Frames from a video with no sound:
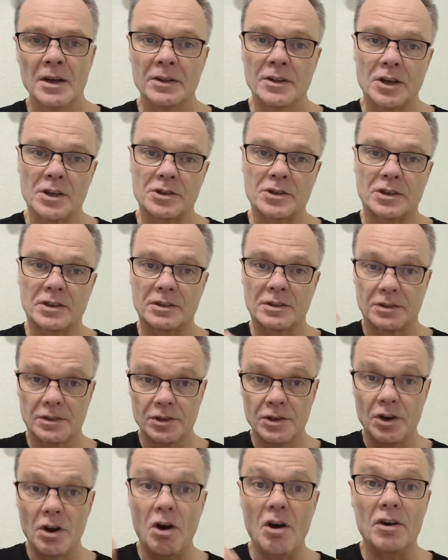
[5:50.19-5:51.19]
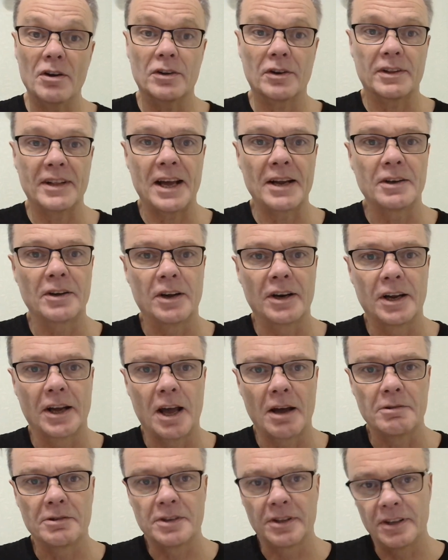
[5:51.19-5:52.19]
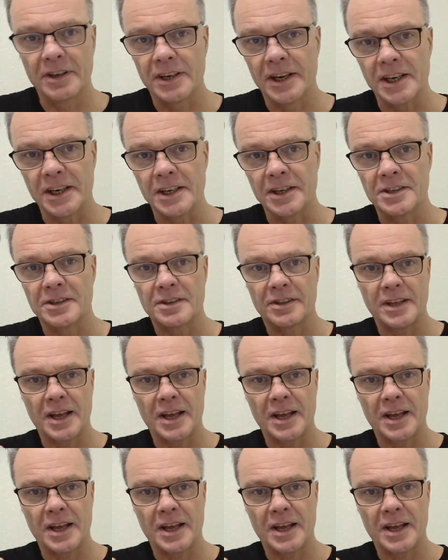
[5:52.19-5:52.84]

that's not then going to go to the knees,